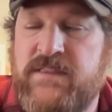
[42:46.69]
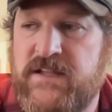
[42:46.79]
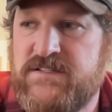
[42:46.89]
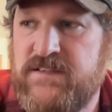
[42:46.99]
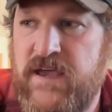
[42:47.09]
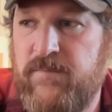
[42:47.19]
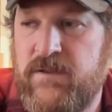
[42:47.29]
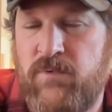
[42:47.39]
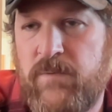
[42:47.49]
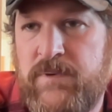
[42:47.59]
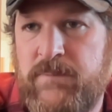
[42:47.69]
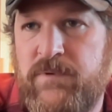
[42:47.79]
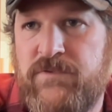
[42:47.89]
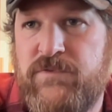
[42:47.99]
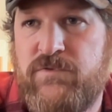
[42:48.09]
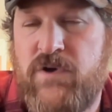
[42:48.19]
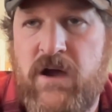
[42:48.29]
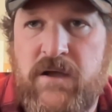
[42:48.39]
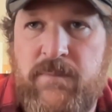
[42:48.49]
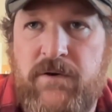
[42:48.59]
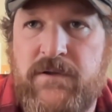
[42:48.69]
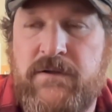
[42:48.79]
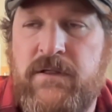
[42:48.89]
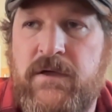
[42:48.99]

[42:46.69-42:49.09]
that's that many more people to talk about it